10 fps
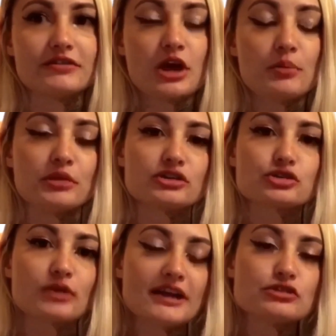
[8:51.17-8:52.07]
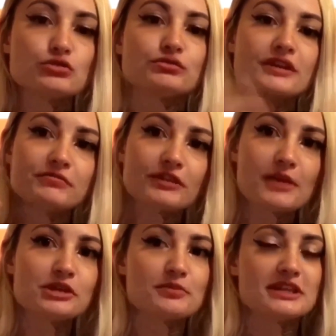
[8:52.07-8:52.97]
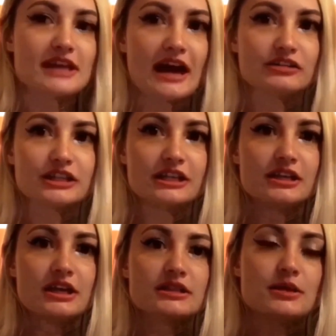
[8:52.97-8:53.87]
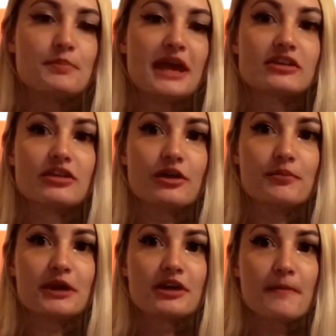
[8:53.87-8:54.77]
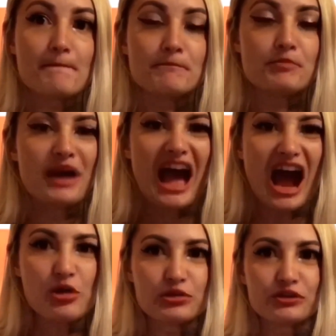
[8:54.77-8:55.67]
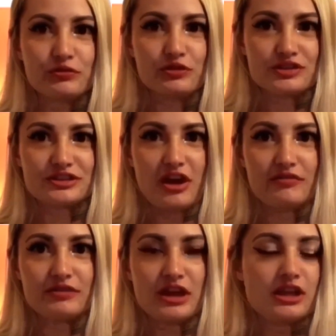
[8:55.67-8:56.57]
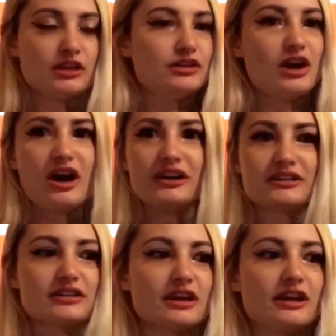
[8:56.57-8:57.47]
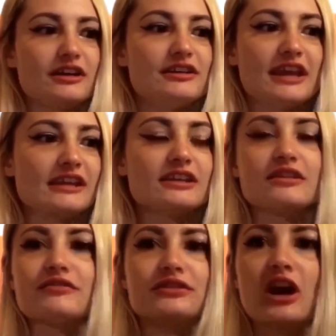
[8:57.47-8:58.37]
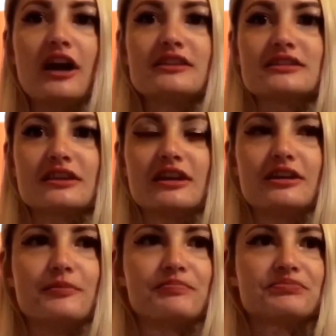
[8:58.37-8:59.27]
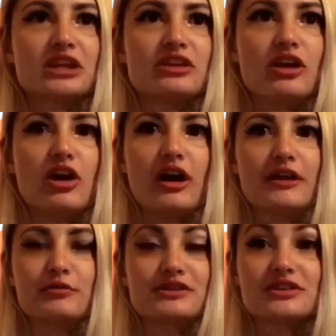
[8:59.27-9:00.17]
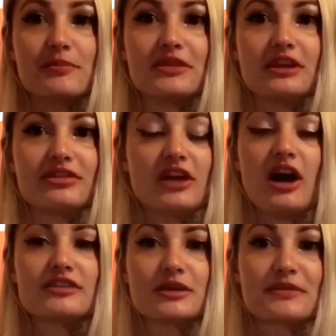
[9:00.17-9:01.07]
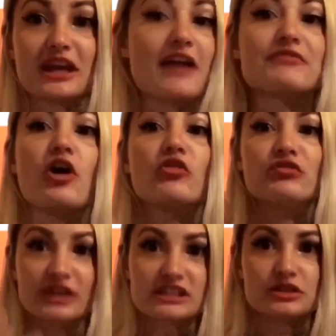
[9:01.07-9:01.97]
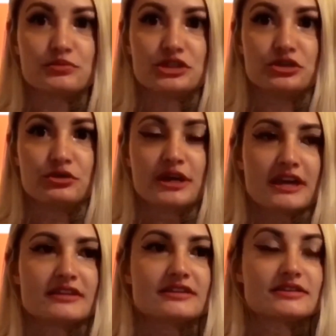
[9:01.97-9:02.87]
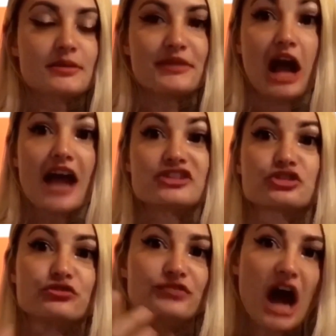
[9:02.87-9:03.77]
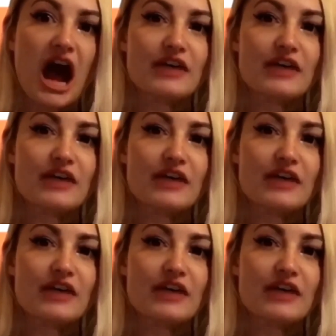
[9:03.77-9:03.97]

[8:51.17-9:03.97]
But try to reframe your mentality to make them powerful stuff, not negative, not it was not something I fell victim to. This is something I survived.